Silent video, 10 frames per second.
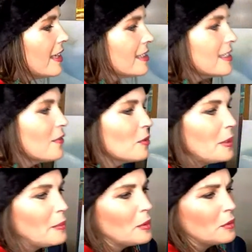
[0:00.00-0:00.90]
think several
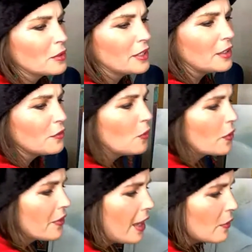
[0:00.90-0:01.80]
people ordered it
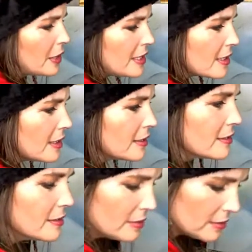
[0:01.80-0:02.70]
for that reason.